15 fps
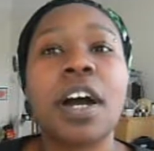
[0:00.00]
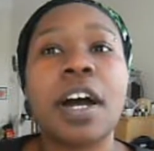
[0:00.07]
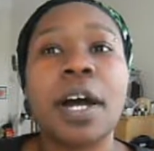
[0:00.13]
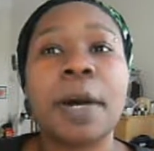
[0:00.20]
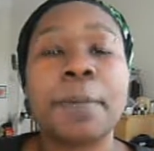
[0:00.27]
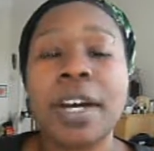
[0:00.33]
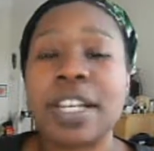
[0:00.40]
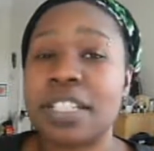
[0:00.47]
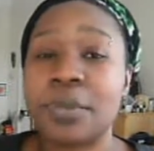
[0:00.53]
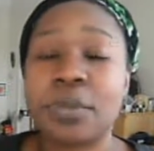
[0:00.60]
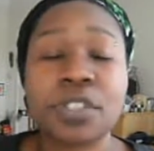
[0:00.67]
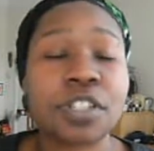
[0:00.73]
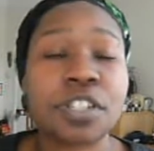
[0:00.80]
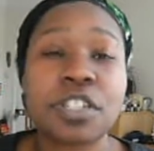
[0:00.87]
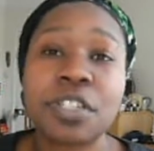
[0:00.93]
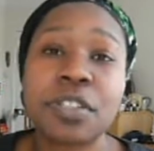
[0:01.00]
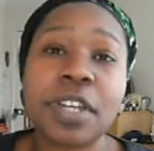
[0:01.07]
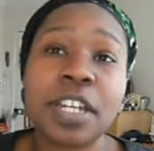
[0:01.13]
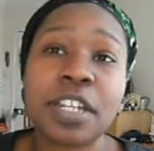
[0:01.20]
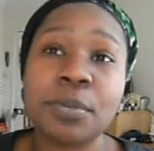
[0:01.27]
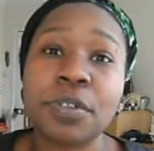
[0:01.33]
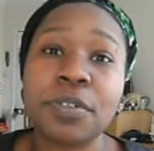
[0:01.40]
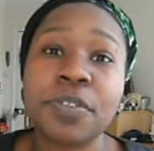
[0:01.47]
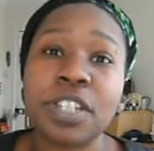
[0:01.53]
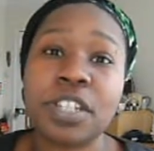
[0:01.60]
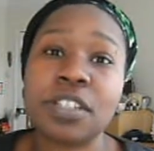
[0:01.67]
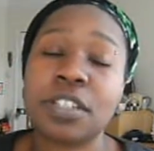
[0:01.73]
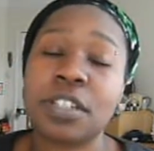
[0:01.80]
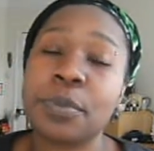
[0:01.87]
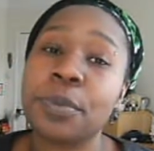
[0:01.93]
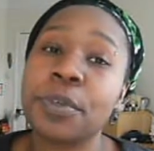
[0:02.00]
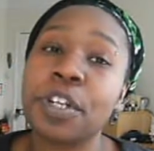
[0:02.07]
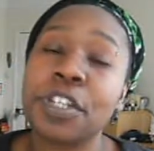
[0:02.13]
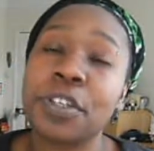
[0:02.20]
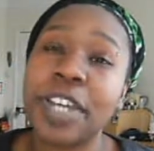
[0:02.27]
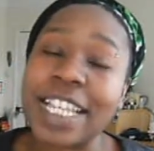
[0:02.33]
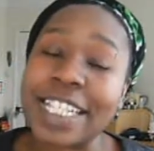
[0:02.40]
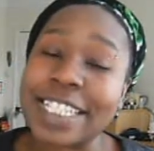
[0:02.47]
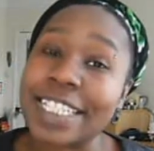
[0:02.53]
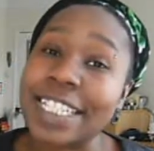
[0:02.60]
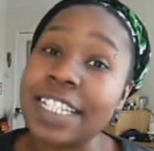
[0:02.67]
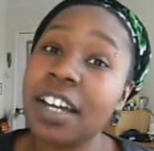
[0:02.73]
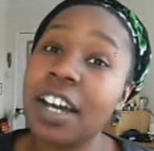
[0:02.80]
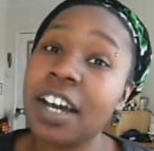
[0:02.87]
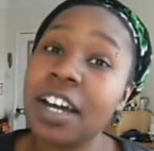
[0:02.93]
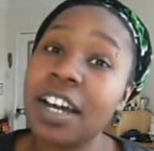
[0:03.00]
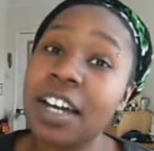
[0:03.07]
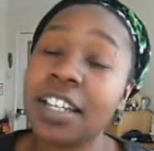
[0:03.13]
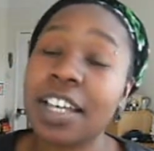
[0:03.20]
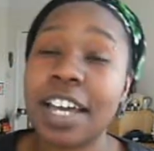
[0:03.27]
I said I wasn't going to do any more videos, so I bought a new SD card,